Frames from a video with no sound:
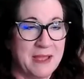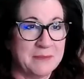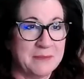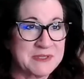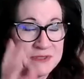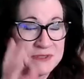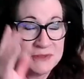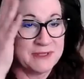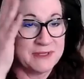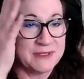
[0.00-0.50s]

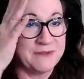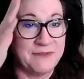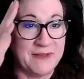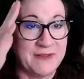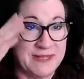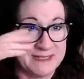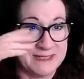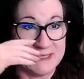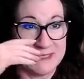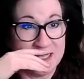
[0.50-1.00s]
absolutely
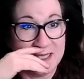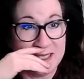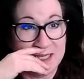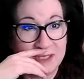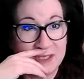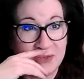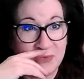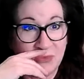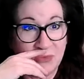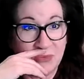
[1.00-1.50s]

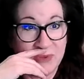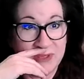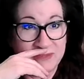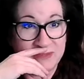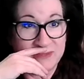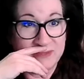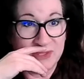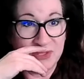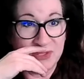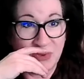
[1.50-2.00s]
fascinated
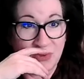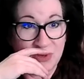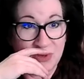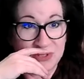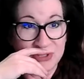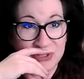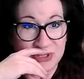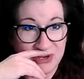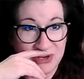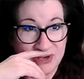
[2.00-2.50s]
with
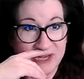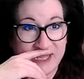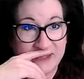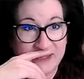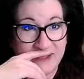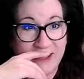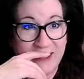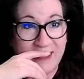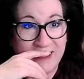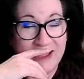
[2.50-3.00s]
your
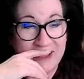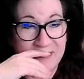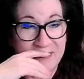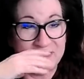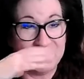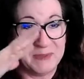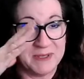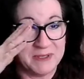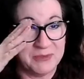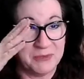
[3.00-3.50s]
journey. I
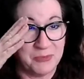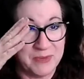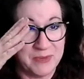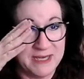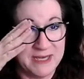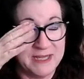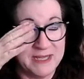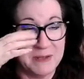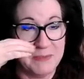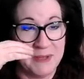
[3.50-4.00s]
have been
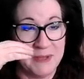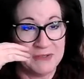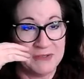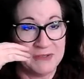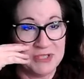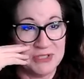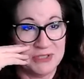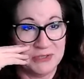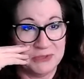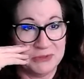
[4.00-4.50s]
reading
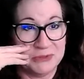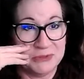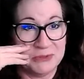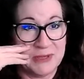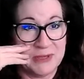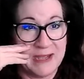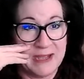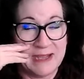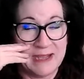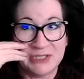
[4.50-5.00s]
about
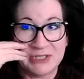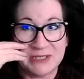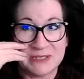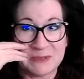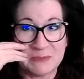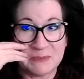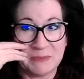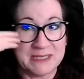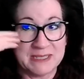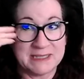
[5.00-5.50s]
you. I
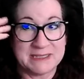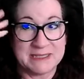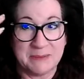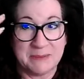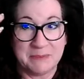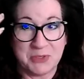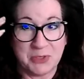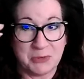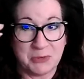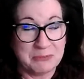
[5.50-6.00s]
just picked
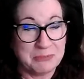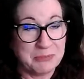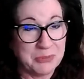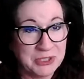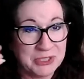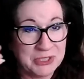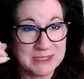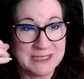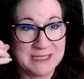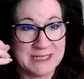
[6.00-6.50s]
up your
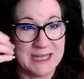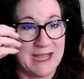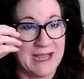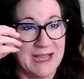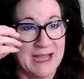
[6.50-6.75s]
book.